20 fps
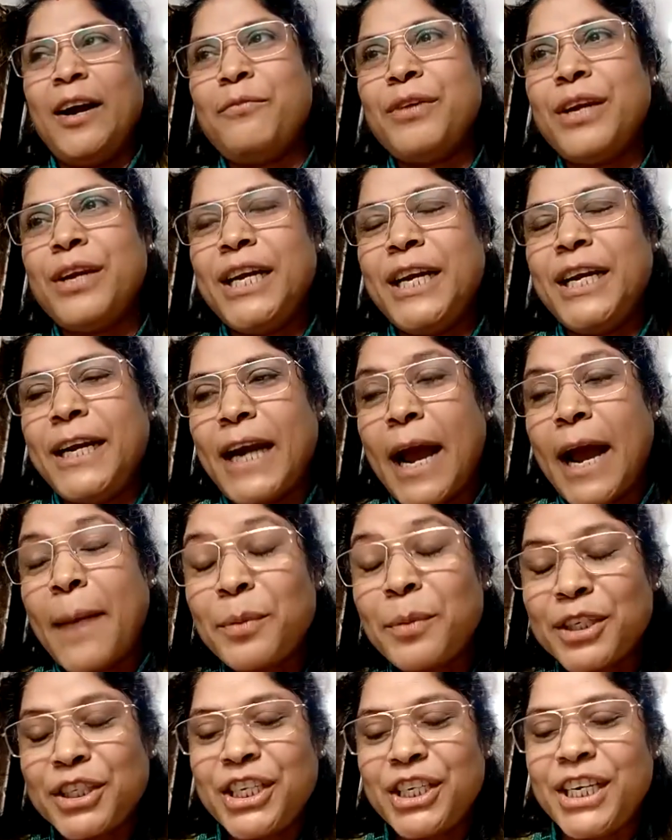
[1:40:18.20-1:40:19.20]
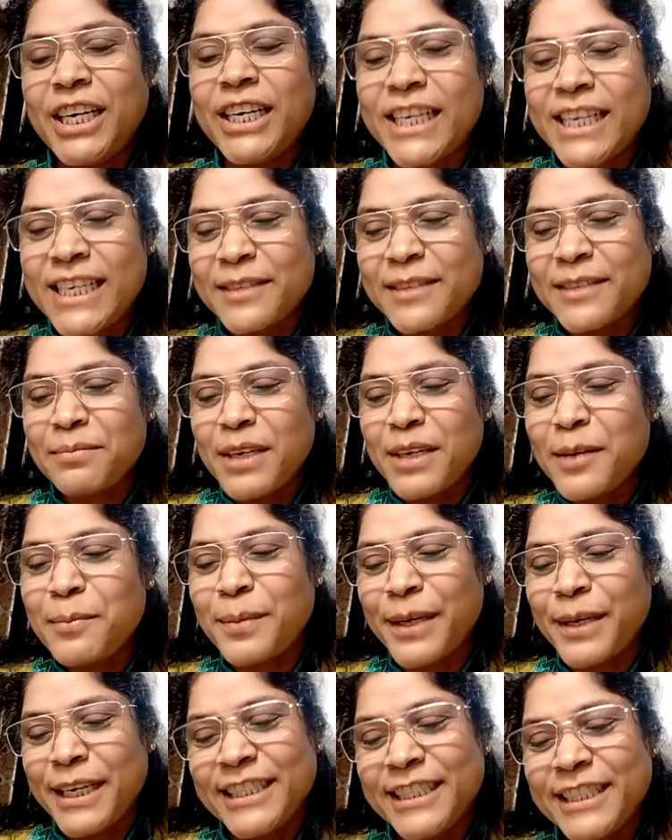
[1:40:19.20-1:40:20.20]
we appreciate his being
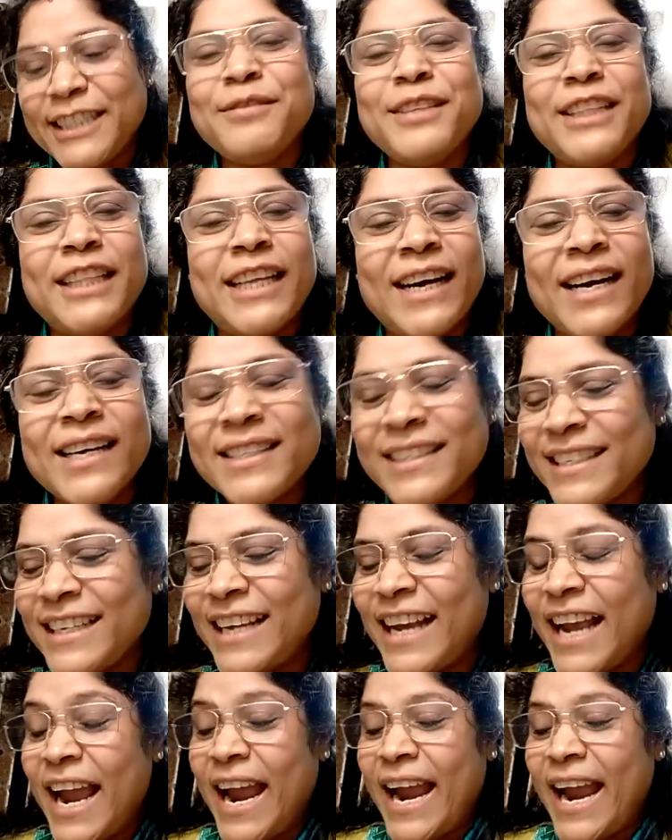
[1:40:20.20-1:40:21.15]
present with us.